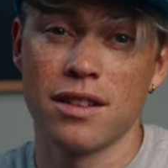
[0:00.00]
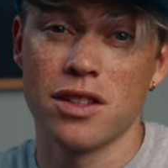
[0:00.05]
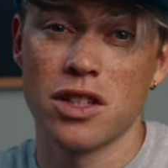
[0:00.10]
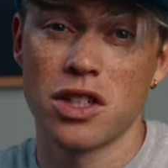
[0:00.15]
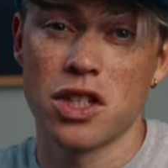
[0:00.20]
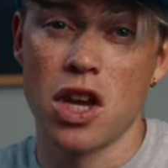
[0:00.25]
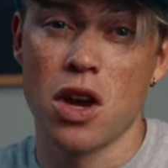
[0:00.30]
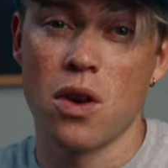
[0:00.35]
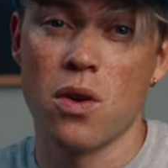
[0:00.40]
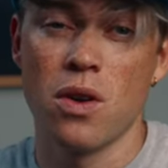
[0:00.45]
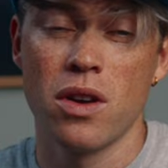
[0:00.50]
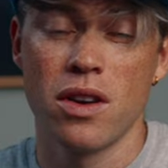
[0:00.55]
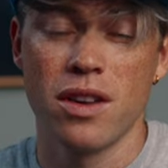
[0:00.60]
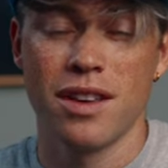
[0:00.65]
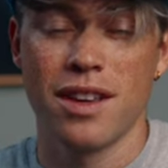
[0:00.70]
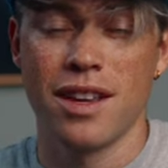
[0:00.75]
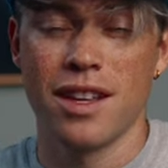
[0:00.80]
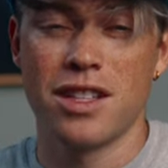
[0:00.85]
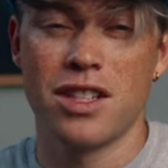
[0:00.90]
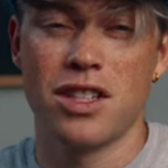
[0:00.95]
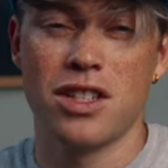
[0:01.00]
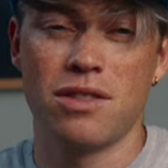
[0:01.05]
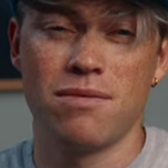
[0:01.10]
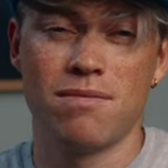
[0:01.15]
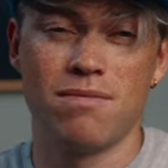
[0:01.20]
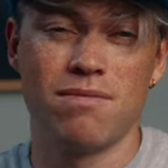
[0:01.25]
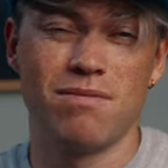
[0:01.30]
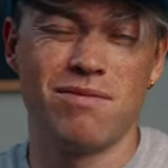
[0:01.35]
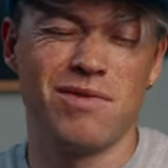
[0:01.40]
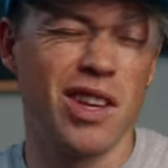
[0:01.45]
So it
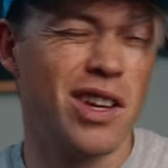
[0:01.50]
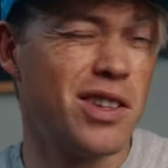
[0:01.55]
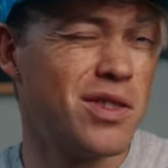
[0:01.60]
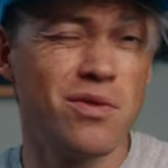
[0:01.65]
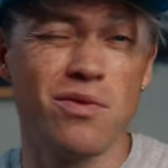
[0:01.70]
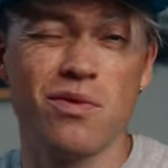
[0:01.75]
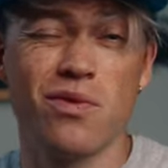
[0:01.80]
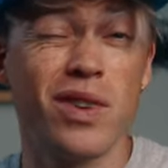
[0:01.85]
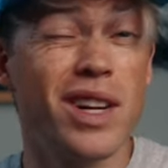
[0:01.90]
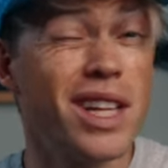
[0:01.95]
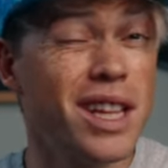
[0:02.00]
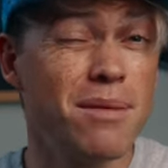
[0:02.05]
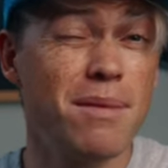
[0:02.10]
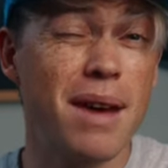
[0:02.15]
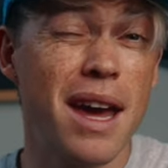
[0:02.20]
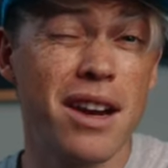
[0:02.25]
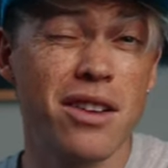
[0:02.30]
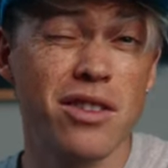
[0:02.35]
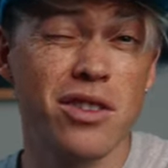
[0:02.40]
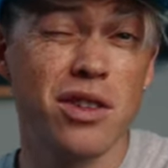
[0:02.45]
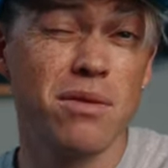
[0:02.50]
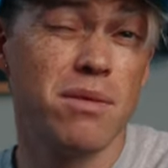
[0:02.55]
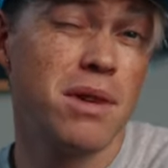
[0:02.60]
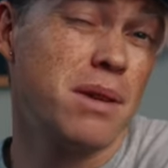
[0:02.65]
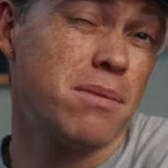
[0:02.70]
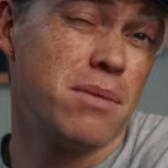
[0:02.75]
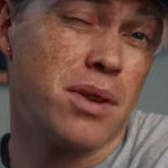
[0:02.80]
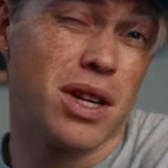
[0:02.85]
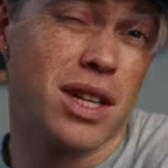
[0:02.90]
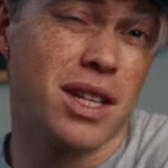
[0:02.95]
doesn't really matter to
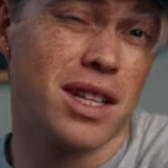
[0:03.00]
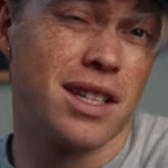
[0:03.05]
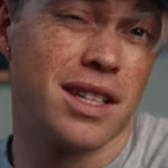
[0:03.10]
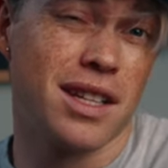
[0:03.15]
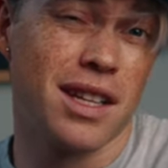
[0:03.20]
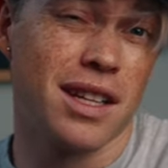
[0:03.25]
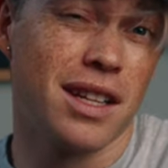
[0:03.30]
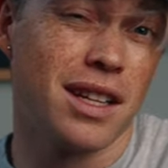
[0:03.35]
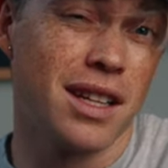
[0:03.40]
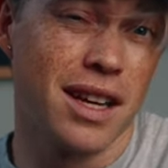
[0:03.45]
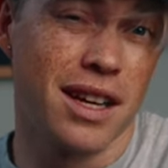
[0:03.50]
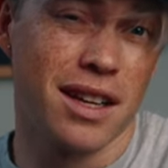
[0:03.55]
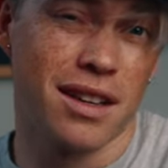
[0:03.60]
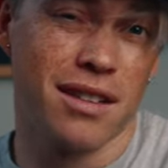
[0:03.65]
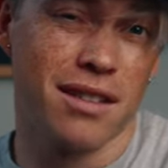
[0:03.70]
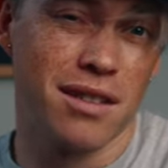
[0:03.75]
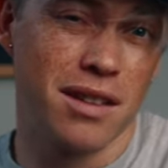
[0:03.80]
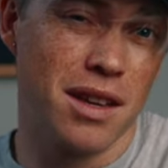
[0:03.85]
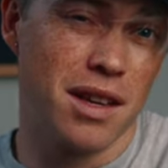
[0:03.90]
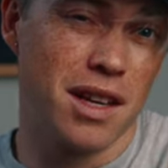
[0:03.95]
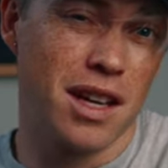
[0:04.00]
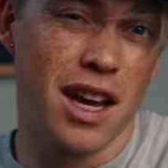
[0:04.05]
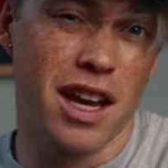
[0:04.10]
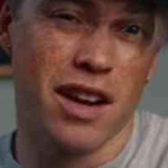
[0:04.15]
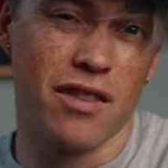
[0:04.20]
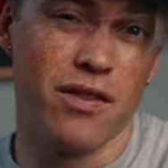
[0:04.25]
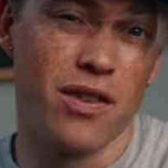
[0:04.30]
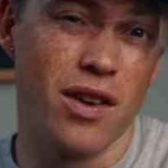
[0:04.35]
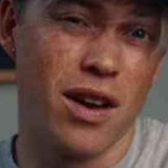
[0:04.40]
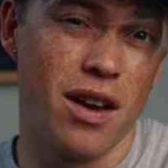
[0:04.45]
me, but it's still like
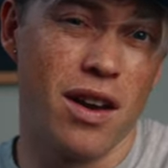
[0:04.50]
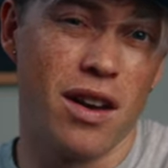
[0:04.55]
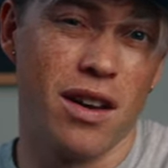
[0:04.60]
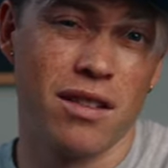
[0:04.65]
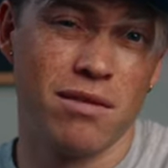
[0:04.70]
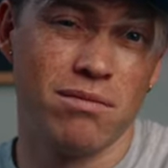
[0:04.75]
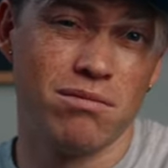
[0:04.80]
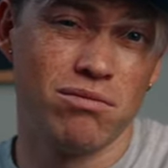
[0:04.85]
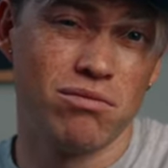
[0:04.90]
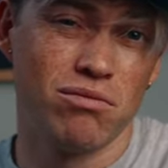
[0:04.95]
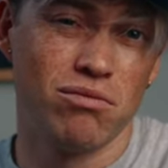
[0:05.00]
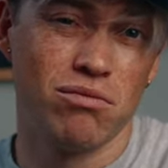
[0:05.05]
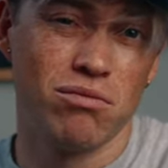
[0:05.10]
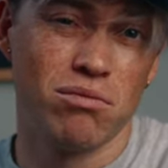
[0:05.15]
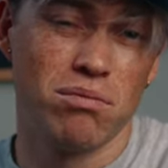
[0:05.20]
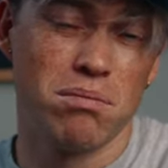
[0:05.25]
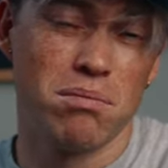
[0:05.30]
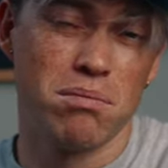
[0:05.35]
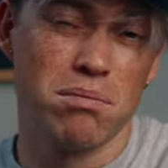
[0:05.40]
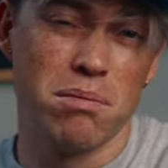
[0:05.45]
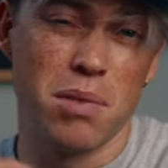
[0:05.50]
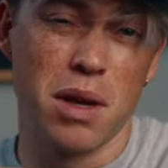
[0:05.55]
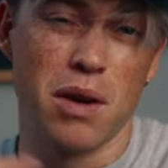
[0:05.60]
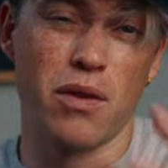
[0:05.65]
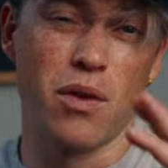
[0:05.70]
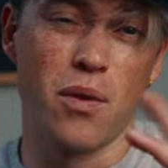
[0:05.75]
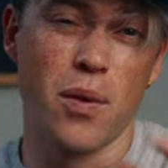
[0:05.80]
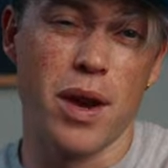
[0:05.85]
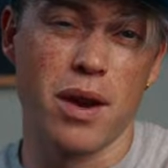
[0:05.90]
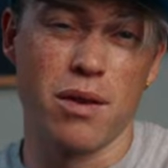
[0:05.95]
kind of a bit
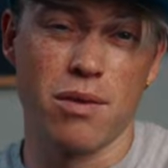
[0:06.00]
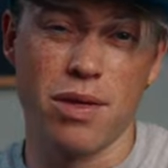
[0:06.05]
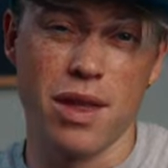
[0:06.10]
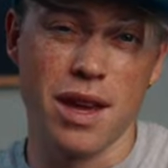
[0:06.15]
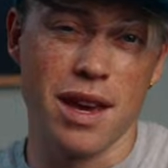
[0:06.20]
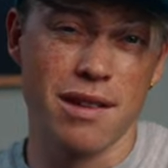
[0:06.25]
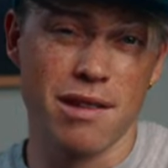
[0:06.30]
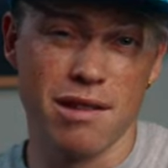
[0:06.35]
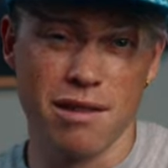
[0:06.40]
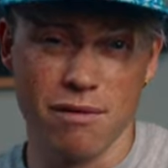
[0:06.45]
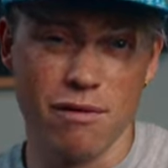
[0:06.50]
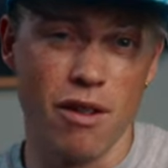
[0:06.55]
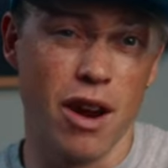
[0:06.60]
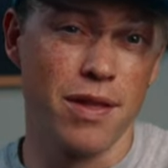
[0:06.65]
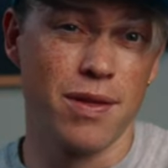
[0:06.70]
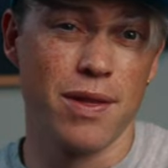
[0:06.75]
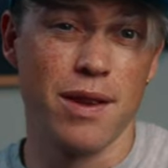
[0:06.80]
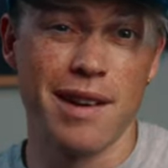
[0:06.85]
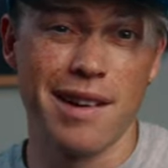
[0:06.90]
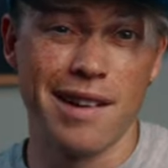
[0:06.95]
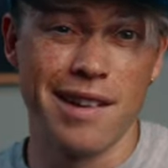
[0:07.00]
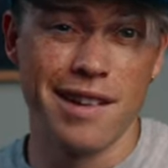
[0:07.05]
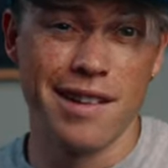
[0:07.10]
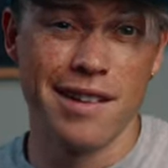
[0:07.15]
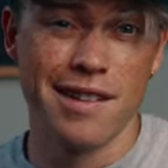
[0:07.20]
of a weird thing right there.